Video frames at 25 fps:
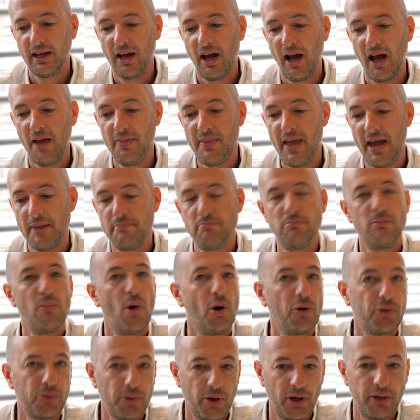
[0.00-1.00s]
And then
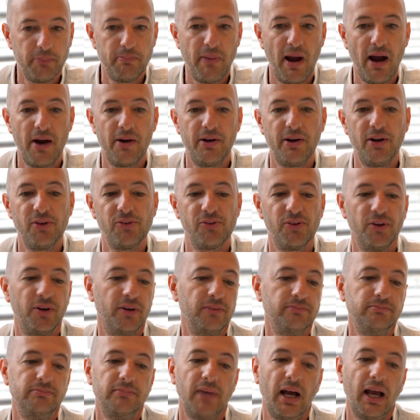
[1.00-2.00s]
moderate
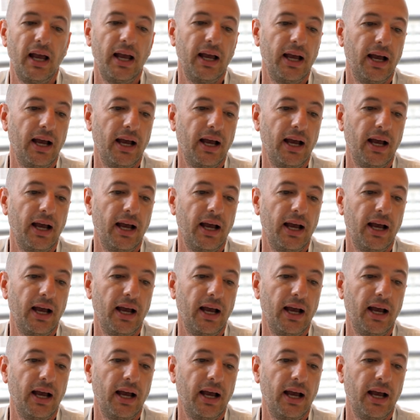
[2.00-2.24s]
Peronism